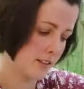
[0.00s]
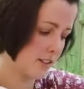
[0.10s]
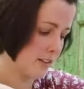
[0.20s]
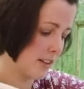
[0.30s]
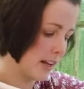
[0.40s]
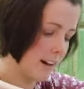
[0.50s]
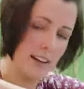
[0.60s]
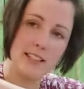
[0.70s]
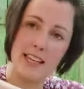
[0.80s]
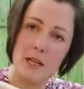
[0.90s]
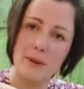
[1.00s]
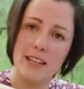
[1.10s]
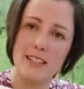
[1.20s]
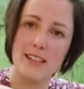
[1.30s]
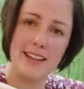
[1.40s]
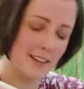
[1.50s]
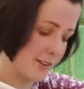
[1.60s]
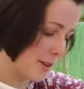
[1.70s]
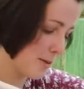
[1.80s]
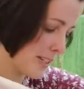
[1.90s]
Sorry, the iron's getting a bit excited on
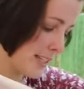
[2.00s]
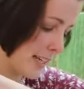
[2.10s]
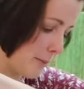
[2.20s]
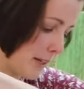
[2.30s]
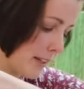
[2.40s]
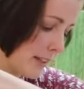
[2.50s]
the old seam.